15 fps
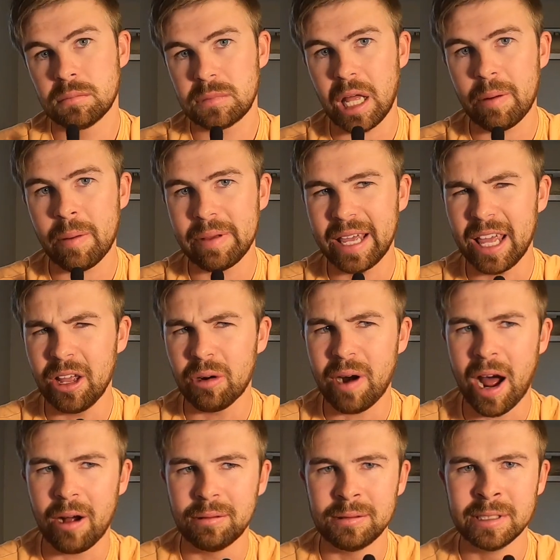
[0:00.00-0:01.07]
That'll probably get you
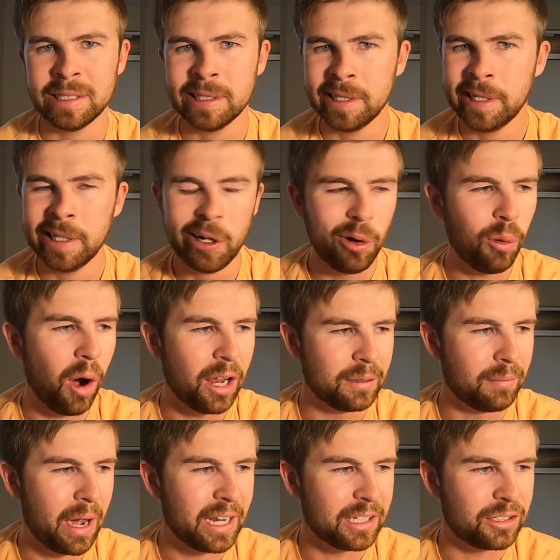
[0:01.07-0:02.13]
around
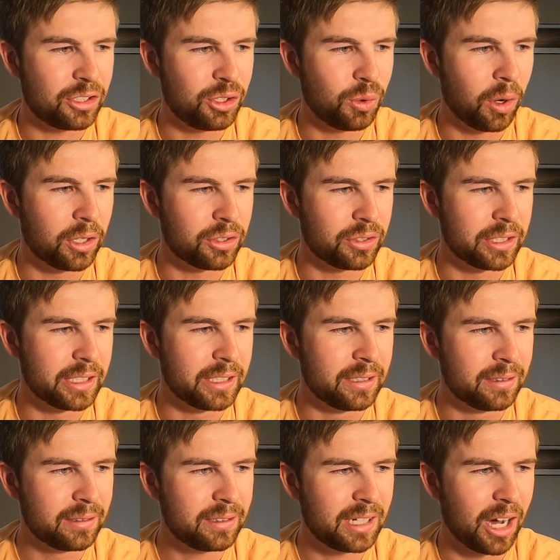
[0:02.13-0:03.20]
what minus
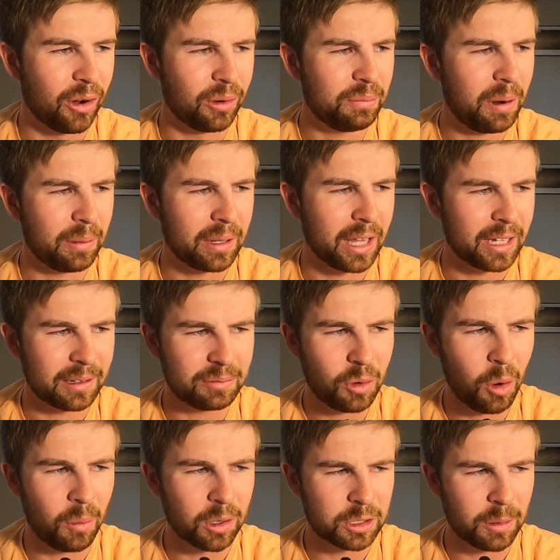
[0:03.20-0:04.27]
200 no i'm probably like
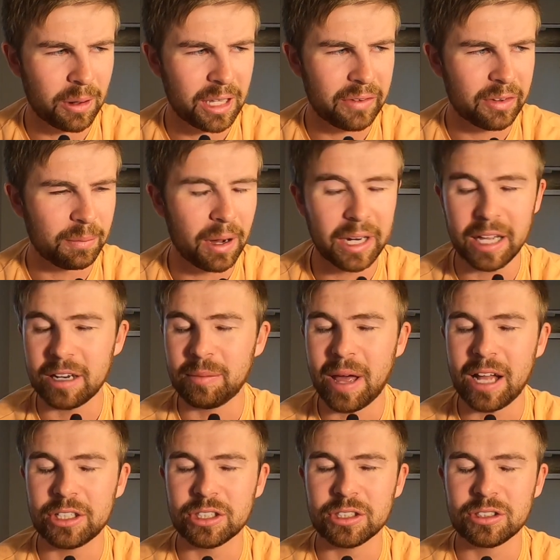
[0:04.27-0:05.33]
almost about even money i'd
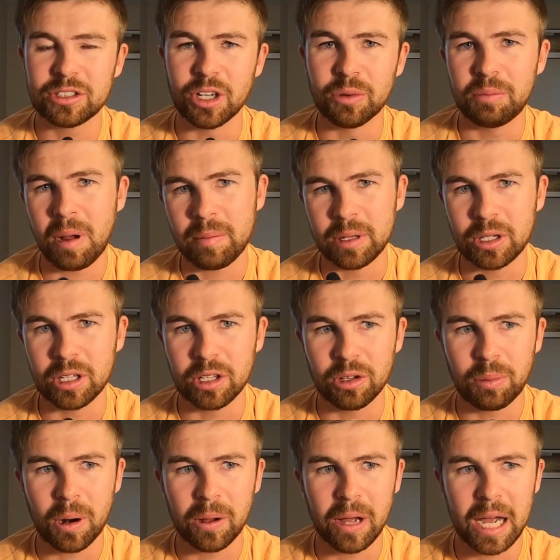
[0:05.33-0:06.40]
imagine so probably a good
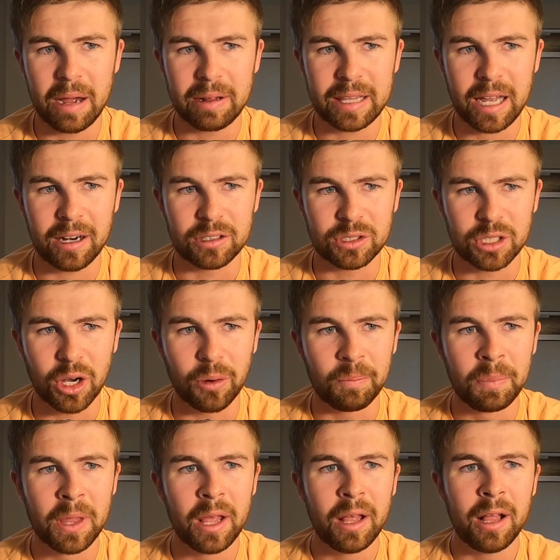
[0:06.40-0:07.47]
little parlay right there so
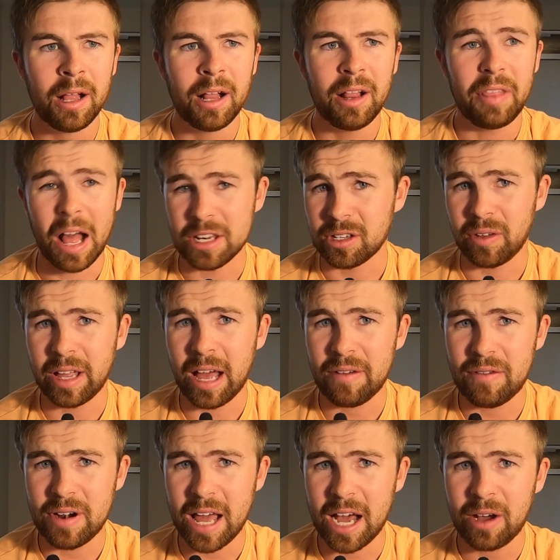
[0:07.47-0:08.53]
that's all I
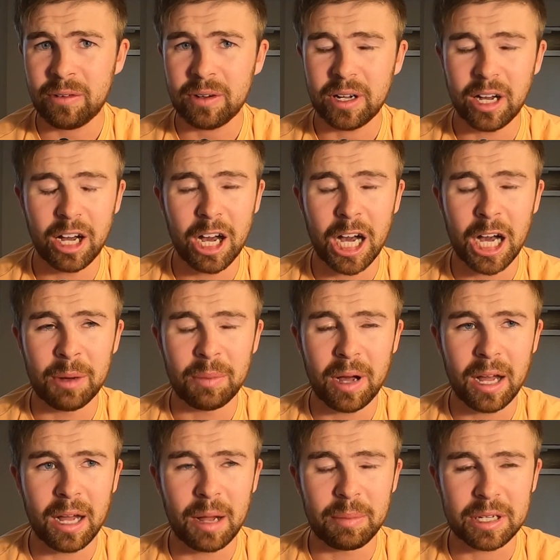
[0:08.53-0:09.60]
have for now. Um,
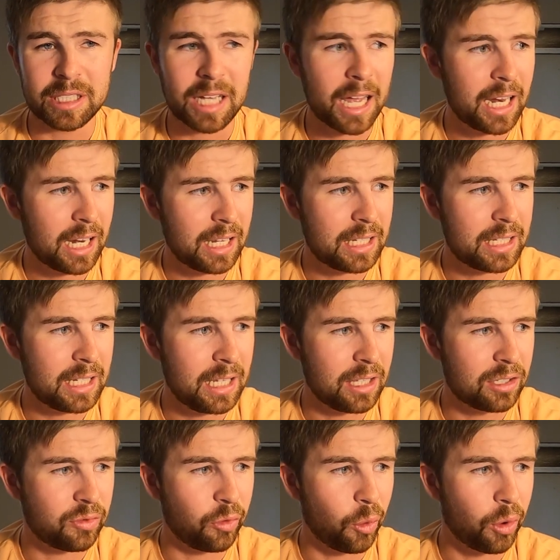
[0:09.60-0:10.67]
I'm excited to see
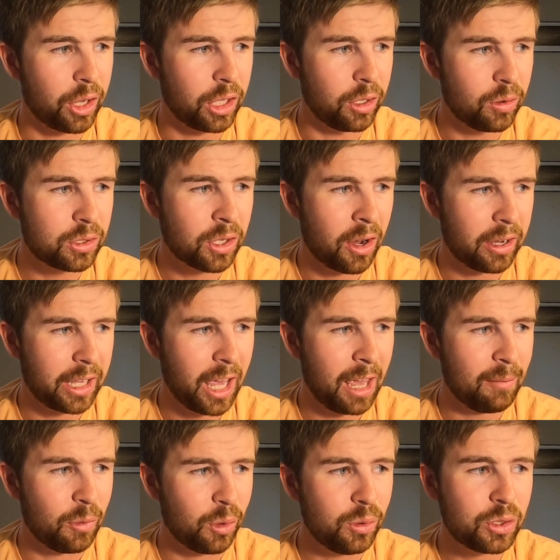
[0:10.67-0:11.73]
this Florida Utah
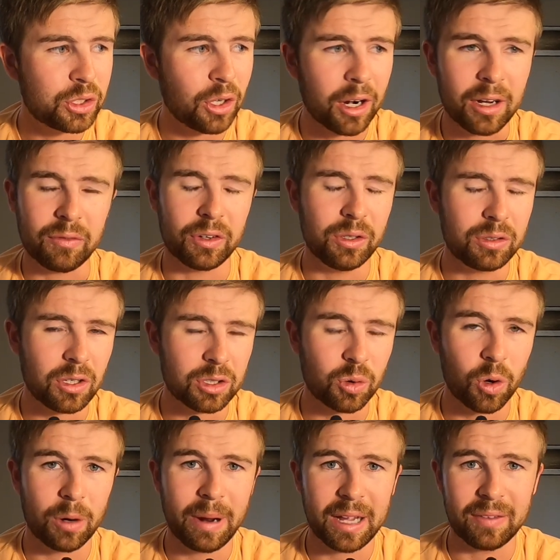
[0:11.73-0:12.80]
game. Who's starting for Utah's
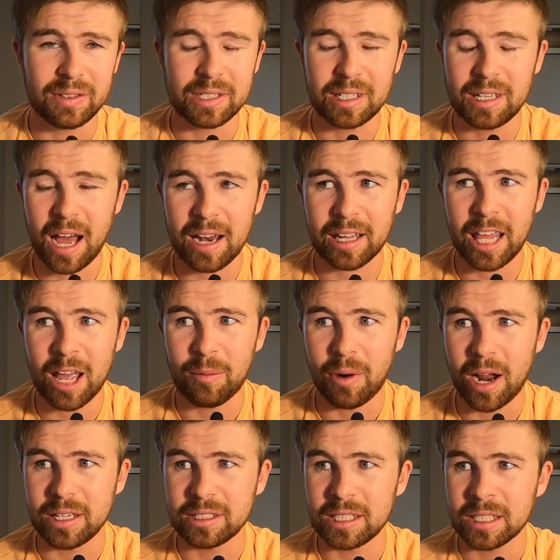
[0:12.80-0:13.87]
quarterback? If it's not Cam
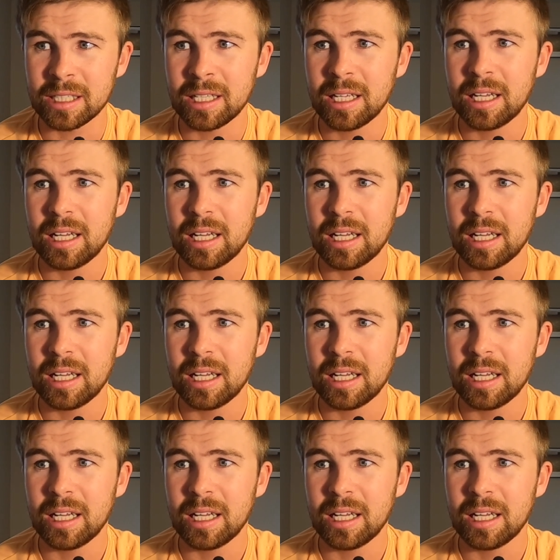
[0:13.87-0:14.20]
Rising,